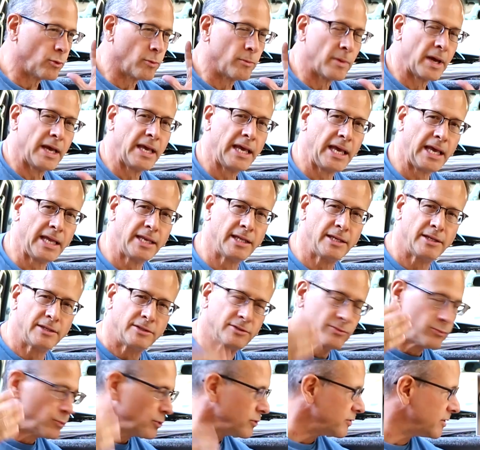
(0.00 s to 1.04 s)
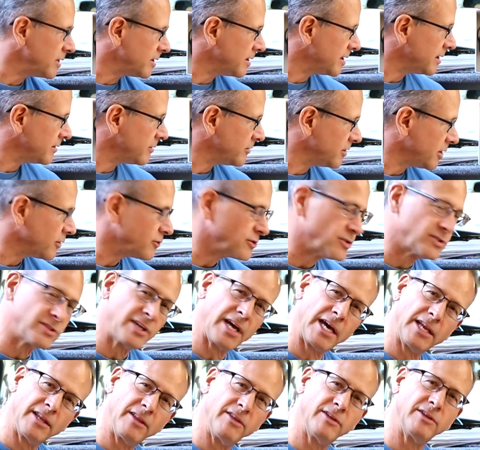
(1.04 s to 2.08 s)
my head is, where the other
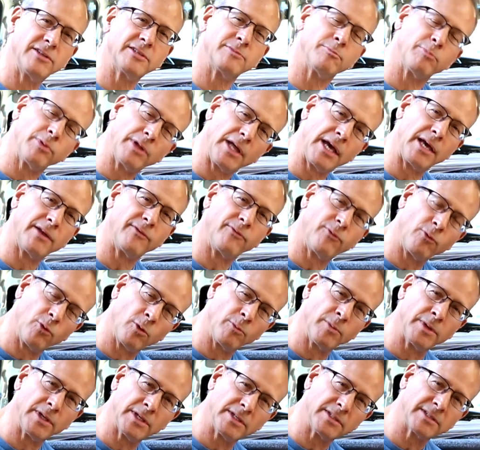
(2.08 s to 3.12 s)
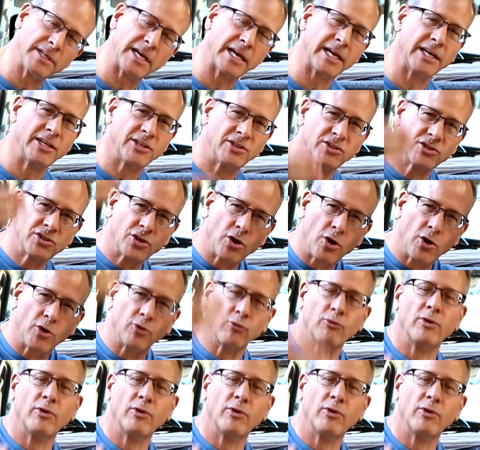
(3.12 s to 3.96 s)
side of this platform is, I can install it